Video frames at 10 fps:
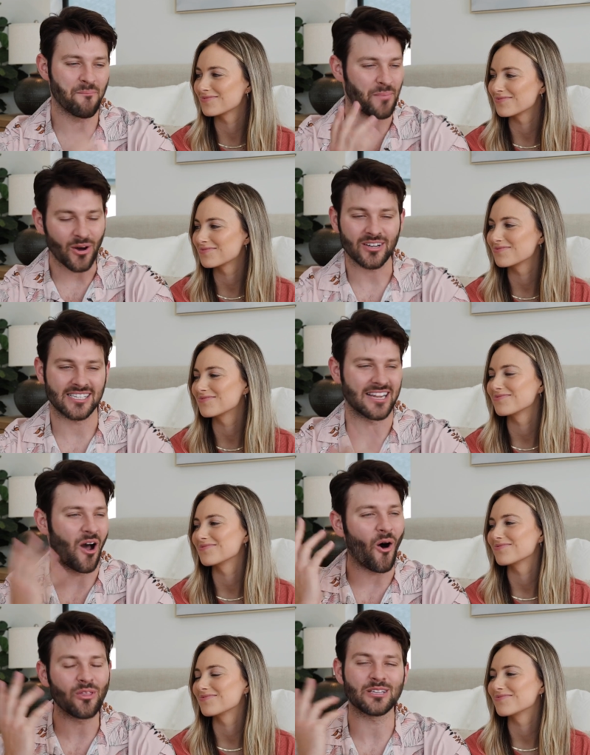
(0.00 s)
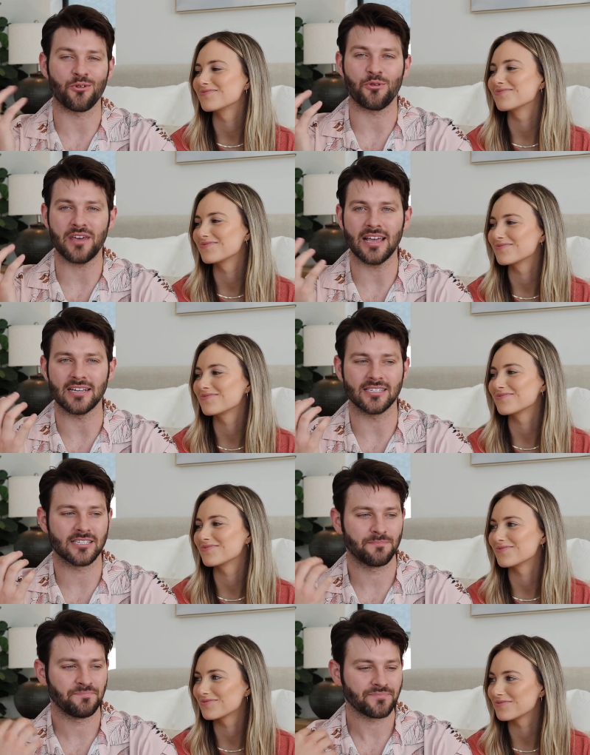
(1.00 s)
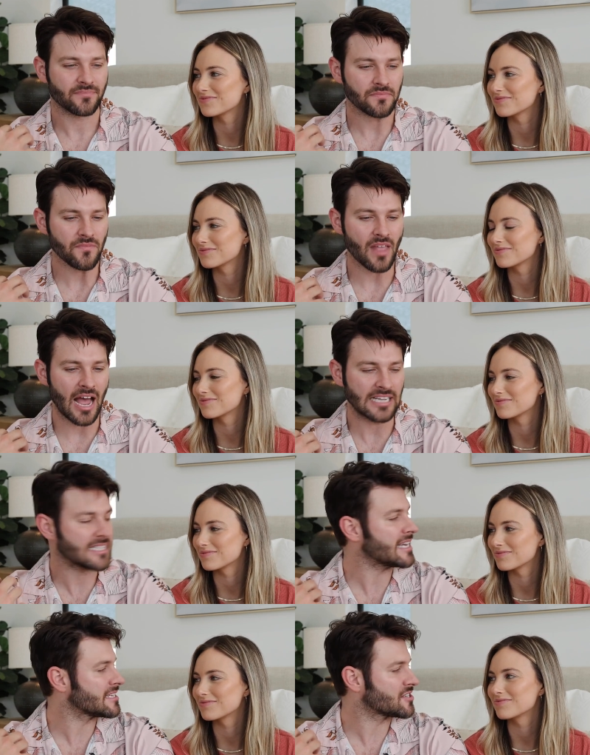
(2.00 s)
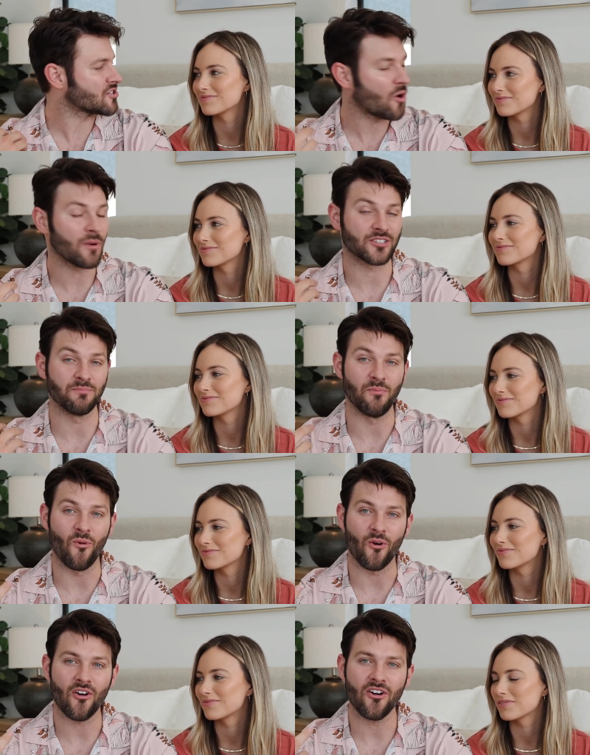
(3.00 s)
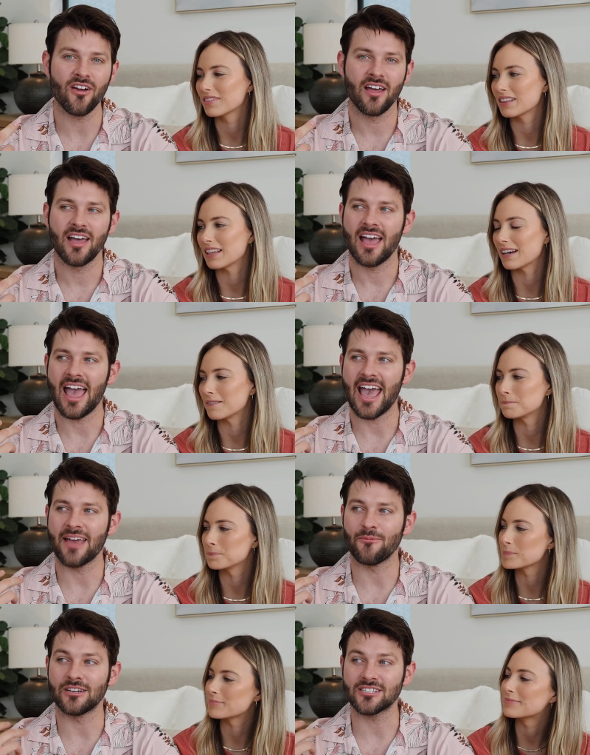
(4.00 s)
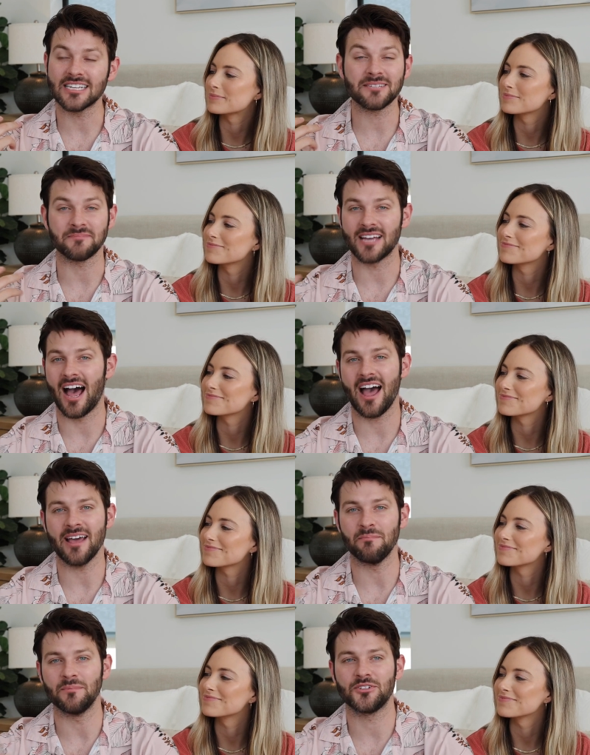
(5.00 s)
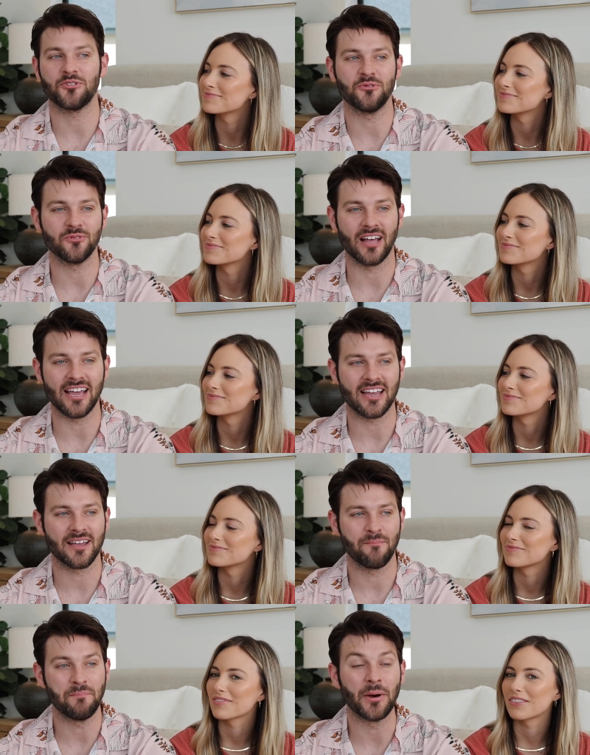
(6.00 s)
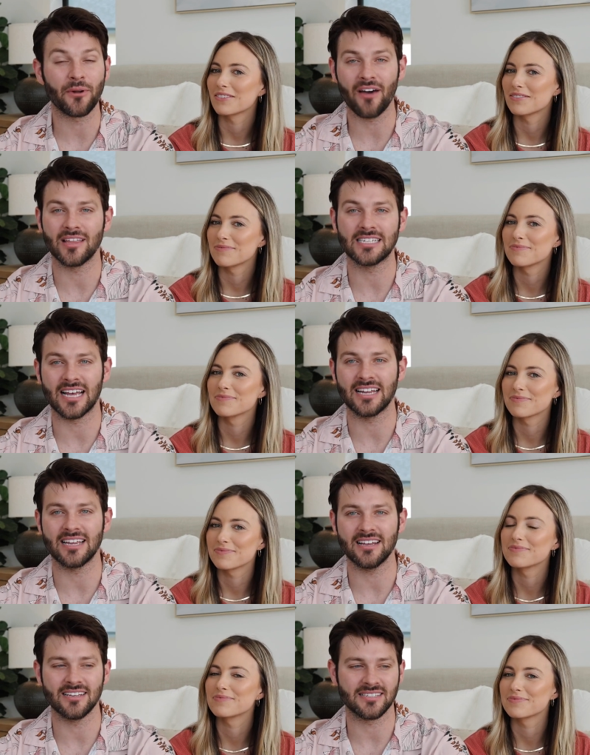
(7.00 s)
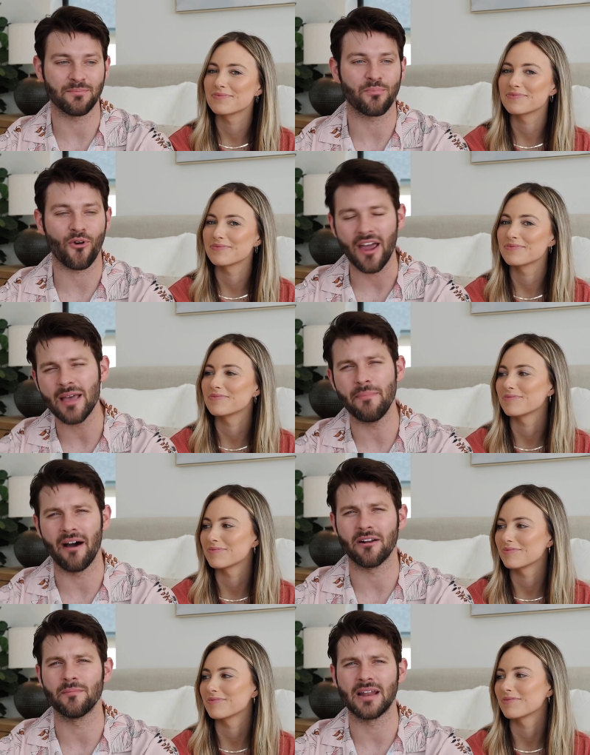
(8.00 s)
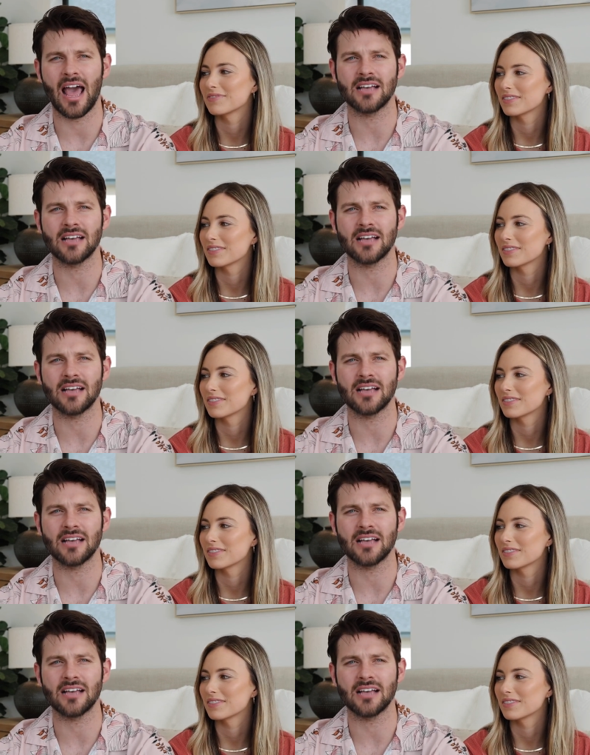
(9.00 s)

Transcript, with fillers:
Speaker 1: books and all these other things I see it as so much more. Yeah. And we just need some time to like build out these ideas and pray about them and